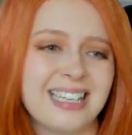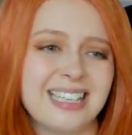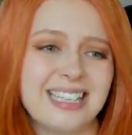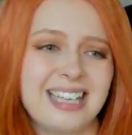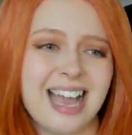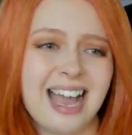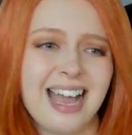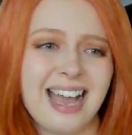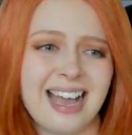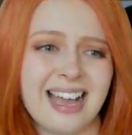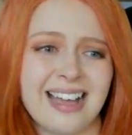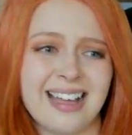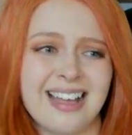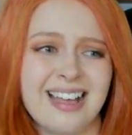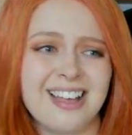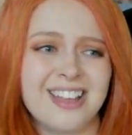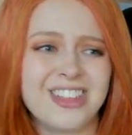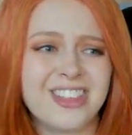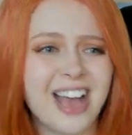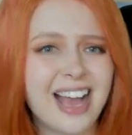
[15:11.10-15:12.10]
yeah,
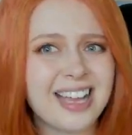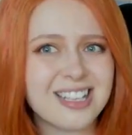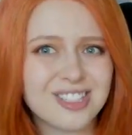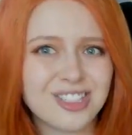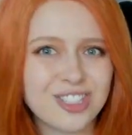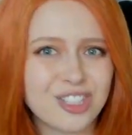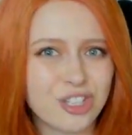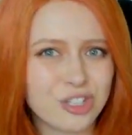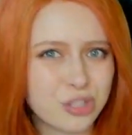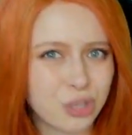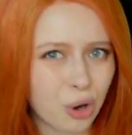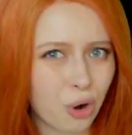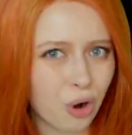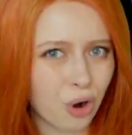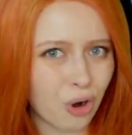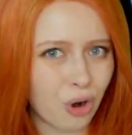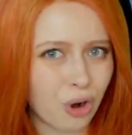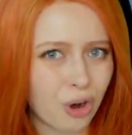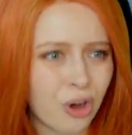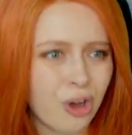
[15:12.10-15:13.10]
that's the
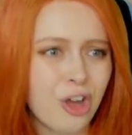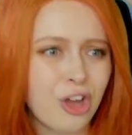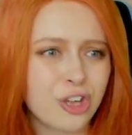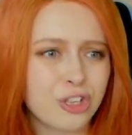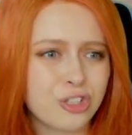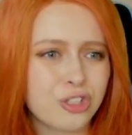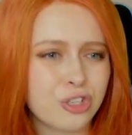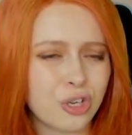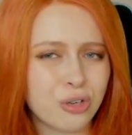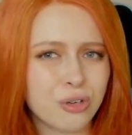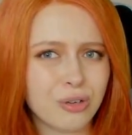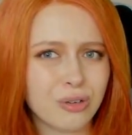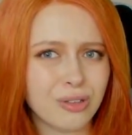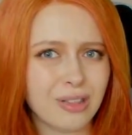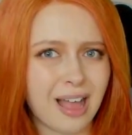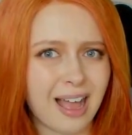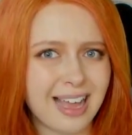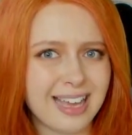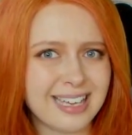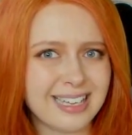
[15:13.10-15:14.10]
tour. Do you
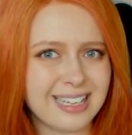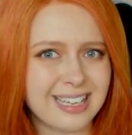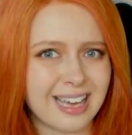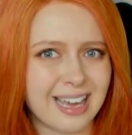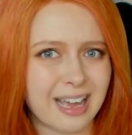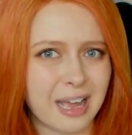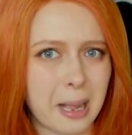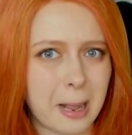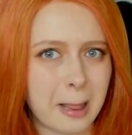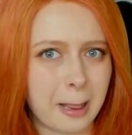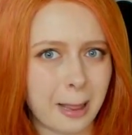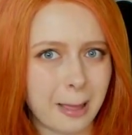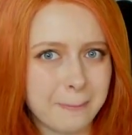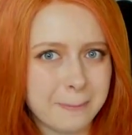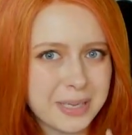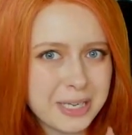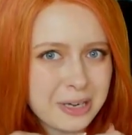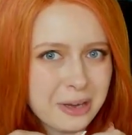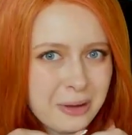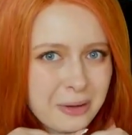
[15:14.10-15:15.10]
like it? Let
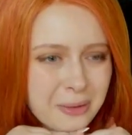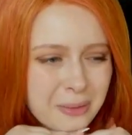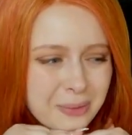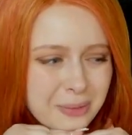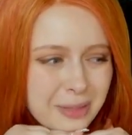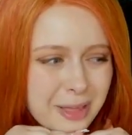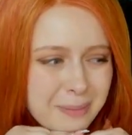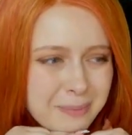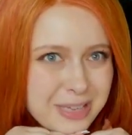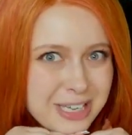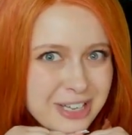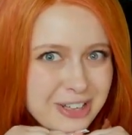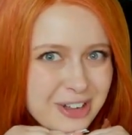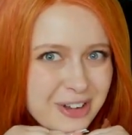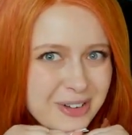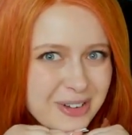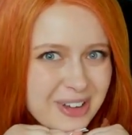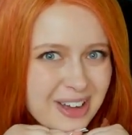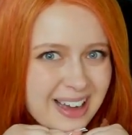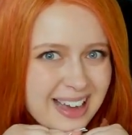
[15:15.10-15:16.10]
me know. Let me
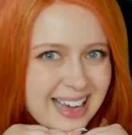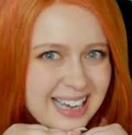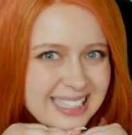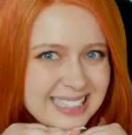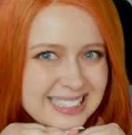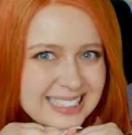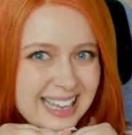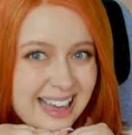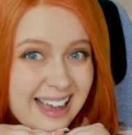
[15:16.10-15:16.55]
know, guys.